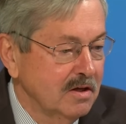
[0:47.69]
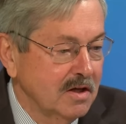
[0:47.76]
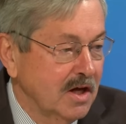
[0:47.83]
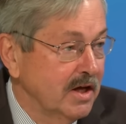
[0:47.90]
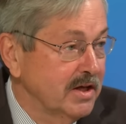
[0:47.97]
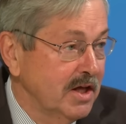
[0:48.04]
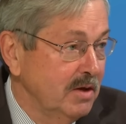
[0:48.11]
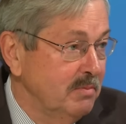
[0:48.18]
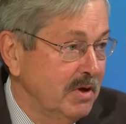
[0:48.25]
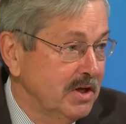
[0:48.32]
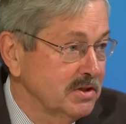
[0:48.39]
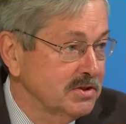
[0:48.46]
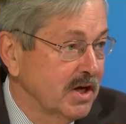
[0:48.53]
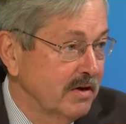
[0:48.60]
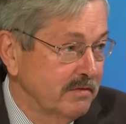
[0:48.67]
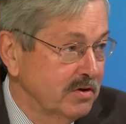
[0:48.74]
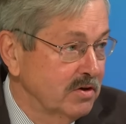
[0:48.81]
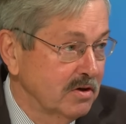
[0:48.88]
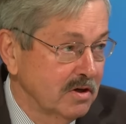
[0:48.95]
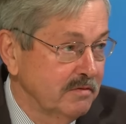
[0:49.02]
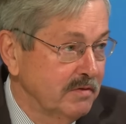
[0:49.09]
I came in as
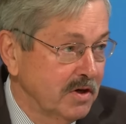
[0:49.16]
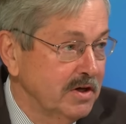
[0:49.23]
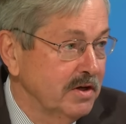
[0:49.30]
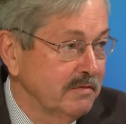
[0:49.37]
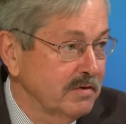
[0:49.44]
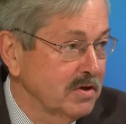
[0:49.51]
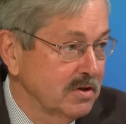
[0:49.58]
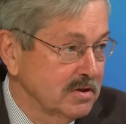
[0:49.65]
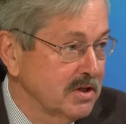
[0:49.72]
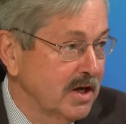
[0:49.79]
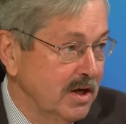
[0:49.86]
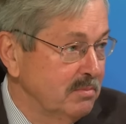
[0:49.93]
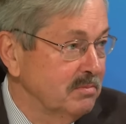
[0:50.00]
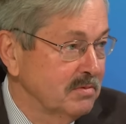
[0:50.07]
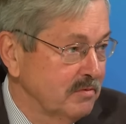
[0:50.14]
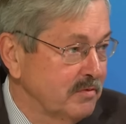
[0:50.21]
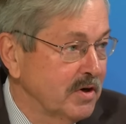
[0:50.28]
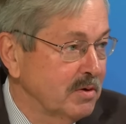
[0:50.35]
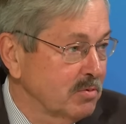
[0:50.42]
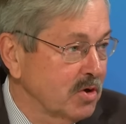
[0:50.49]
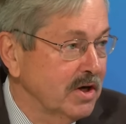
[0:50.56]
governor at a very difficult time,
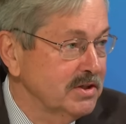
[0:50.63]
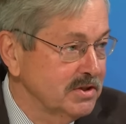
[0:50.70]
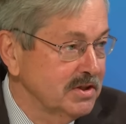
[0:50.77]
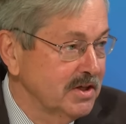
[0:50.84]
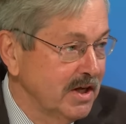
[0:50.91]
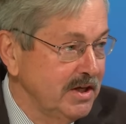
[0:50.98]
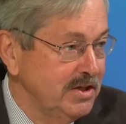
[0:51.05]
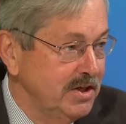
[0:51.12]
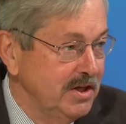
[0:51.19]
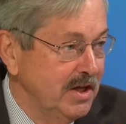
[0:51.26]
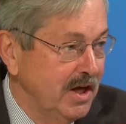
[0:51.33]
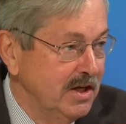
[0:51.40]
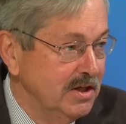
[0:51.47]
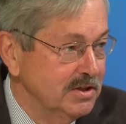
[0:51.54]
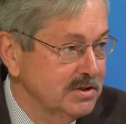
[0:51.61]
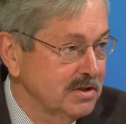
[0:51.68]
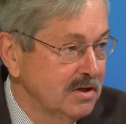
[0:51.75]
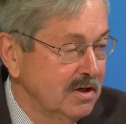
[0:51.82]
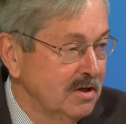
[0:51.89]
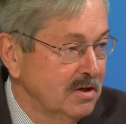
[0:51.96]
farm crisis of the 1980s.